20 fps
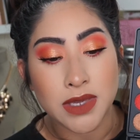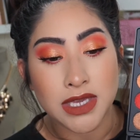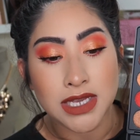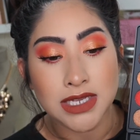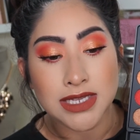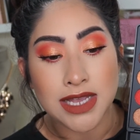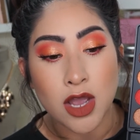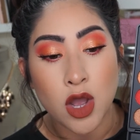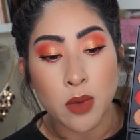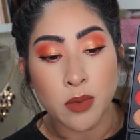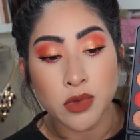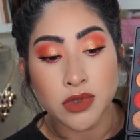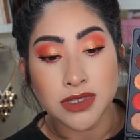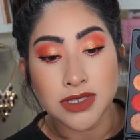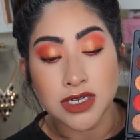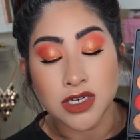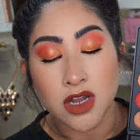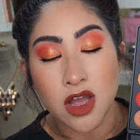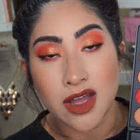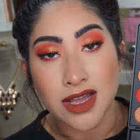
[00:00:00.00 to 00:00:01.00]
because I almost
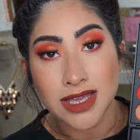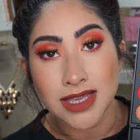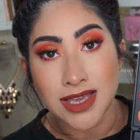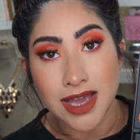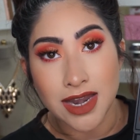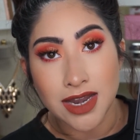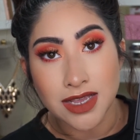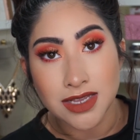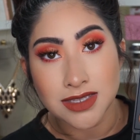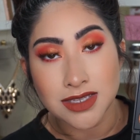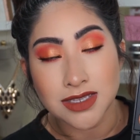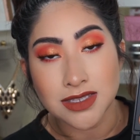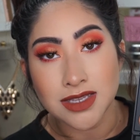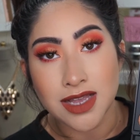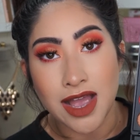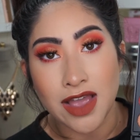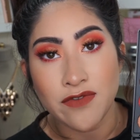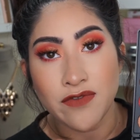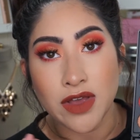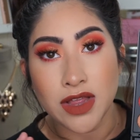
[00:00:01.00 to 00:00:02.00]
did not get it since
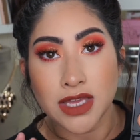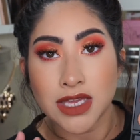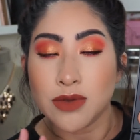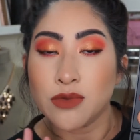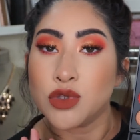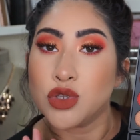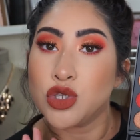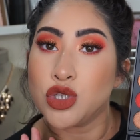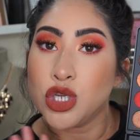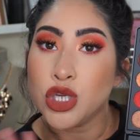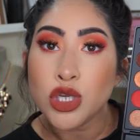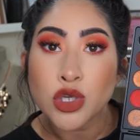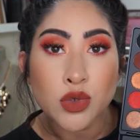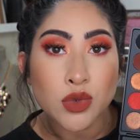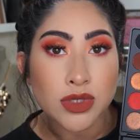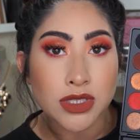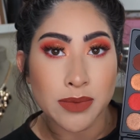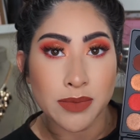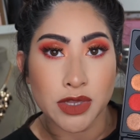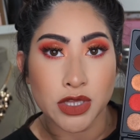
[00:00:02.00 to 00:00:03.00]
I felt like it was
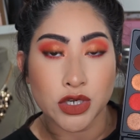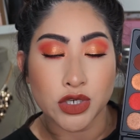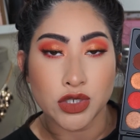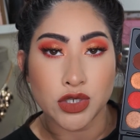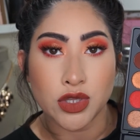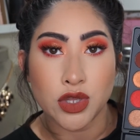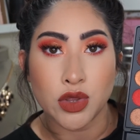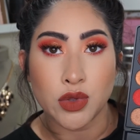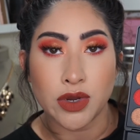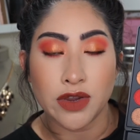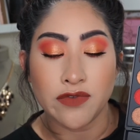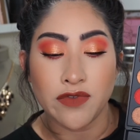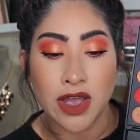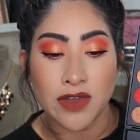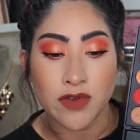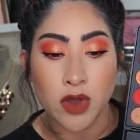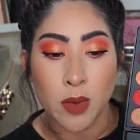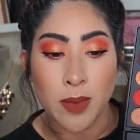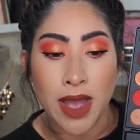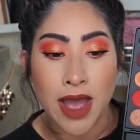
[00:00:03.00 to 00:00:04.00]
too similar to the
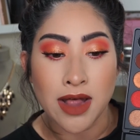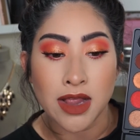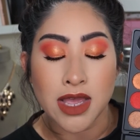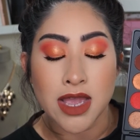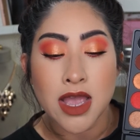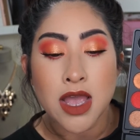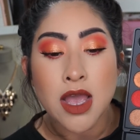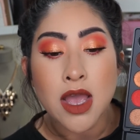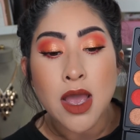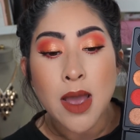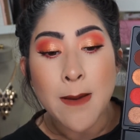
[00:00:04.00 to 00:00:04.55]
350 palette.